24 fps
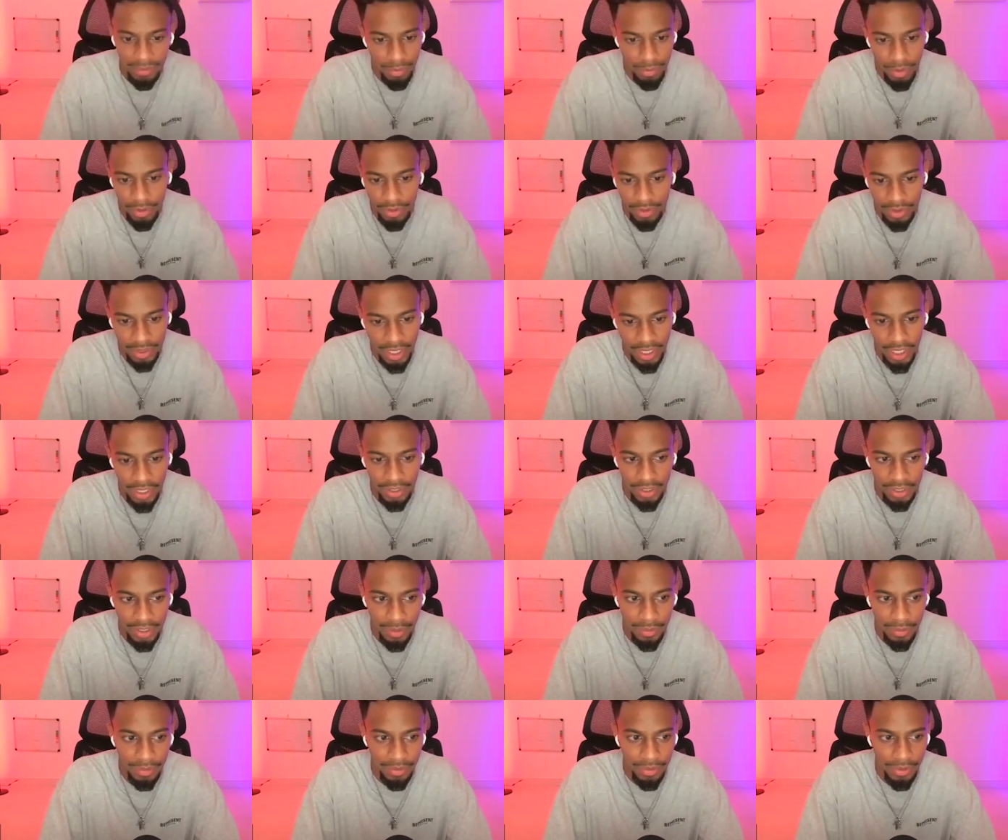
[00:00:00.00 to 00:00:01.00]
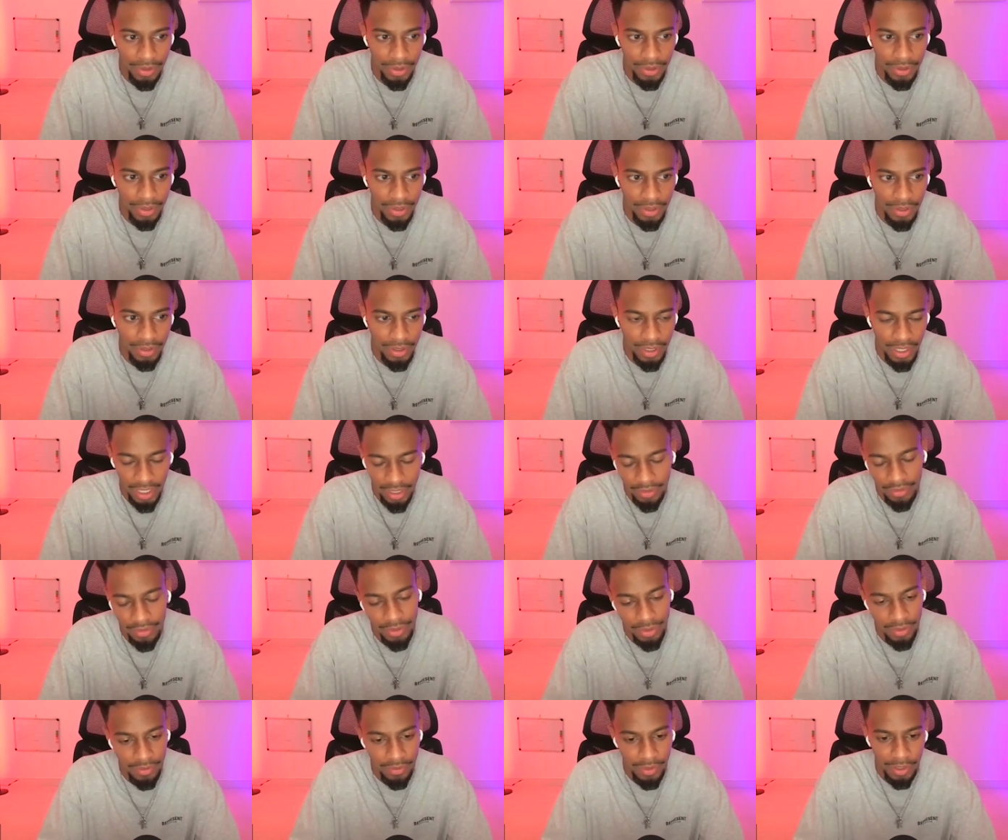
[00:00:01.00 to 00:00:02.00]
most cash that comes through and a
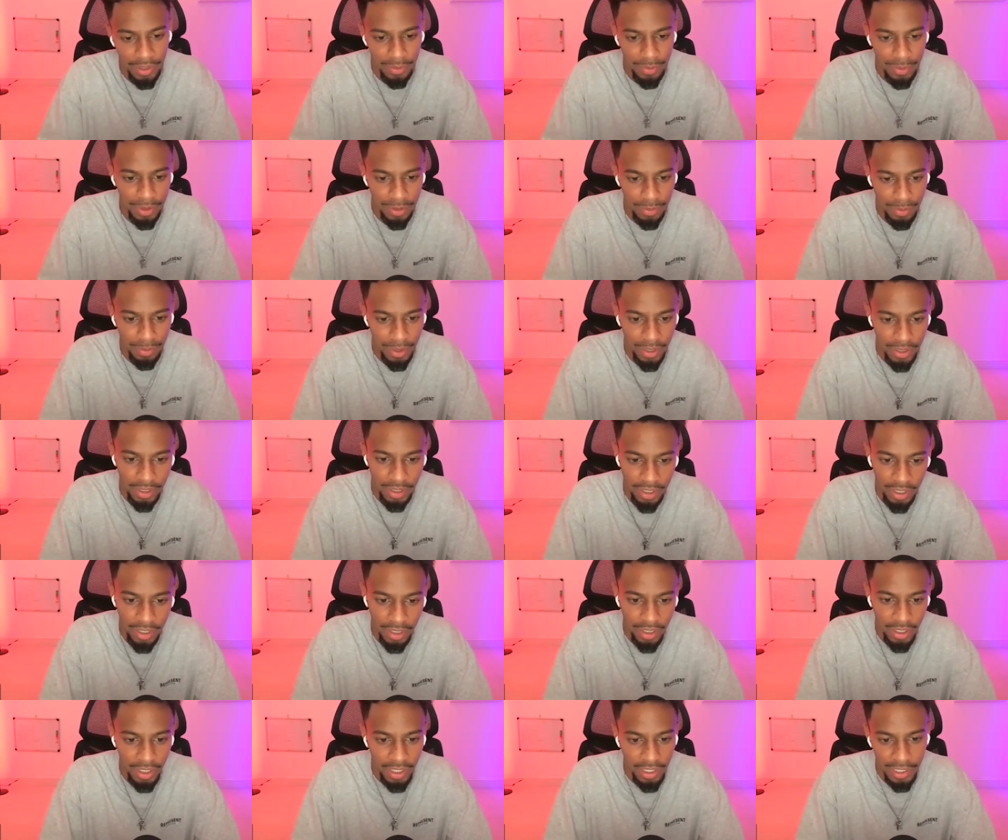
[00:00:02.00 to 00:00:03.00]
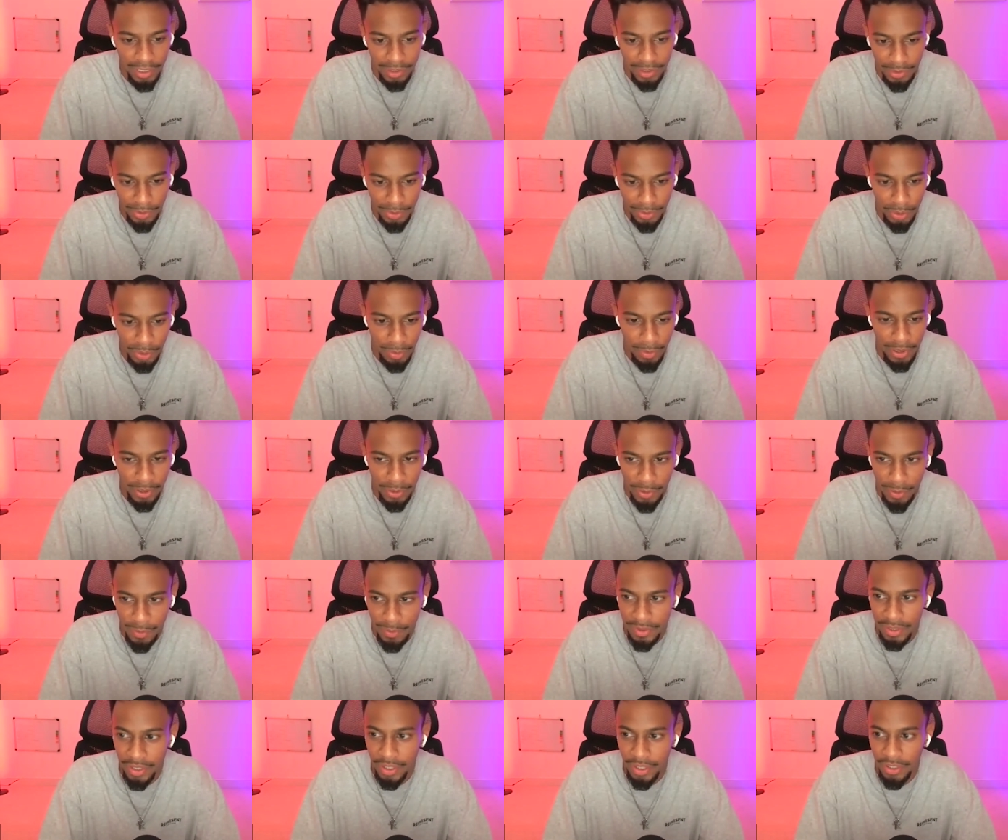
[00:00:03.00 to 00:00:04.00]
few investments, but let's not talk about
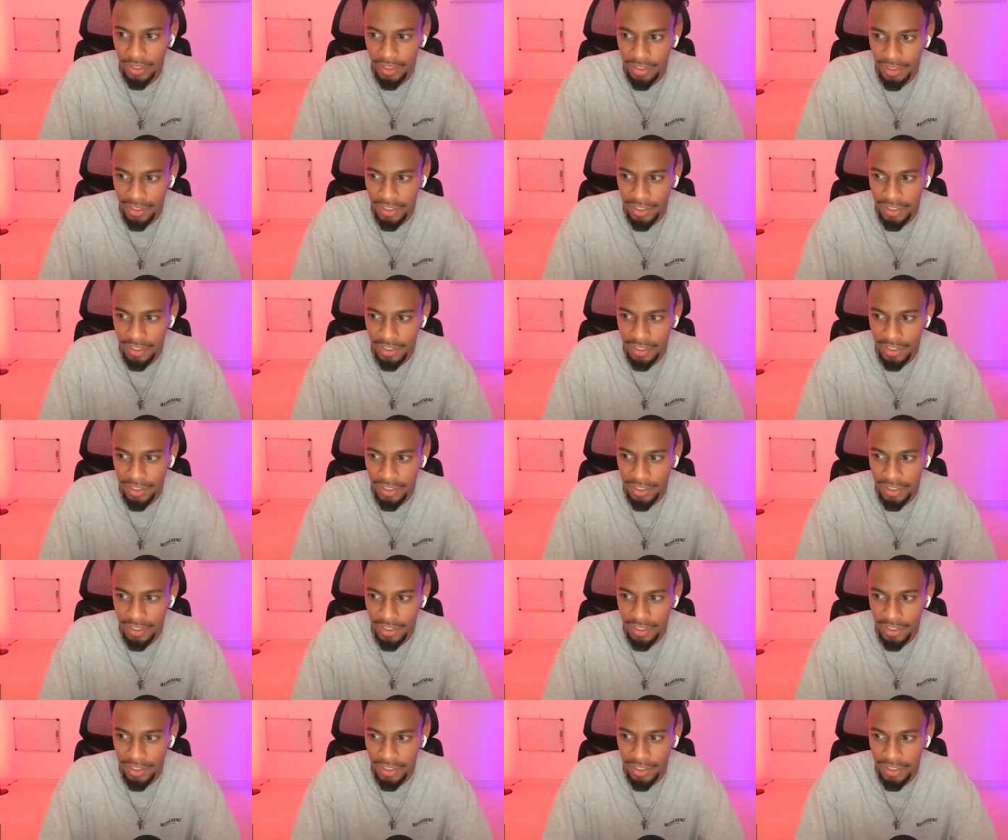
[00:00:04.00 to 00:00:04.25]
crypto.